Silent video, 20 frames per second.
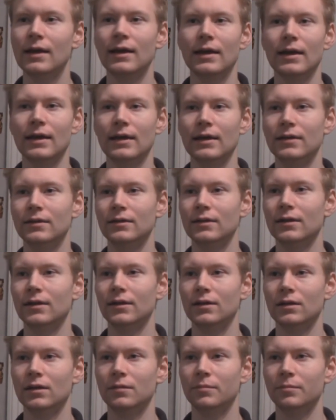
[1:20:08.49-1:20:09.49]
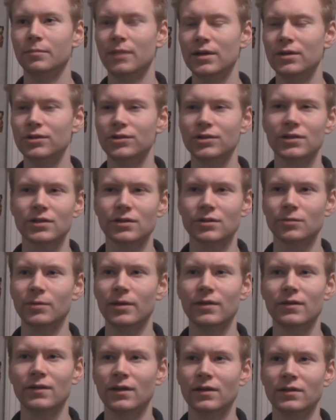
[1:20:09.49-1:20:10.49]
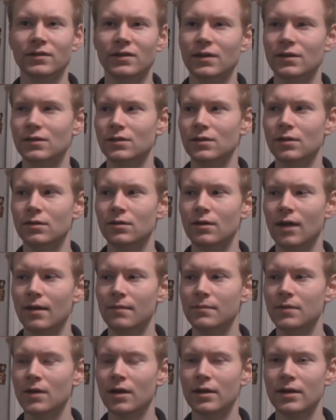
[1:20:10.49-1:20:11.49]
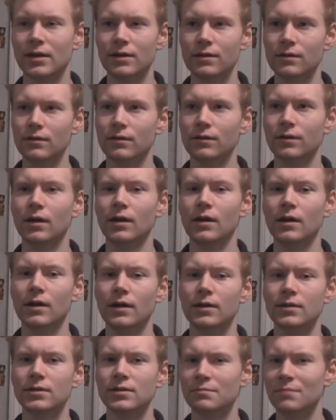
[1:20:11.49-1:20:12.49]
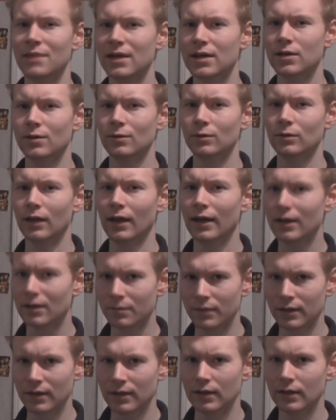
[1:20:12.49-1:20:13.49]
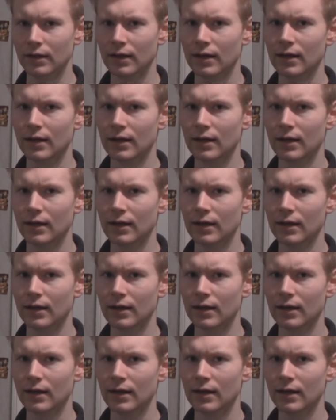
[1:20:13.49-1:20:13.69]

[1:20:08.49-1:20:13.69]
and you know, Peter just does the right thing and says, you know, I'm not here to make you like me.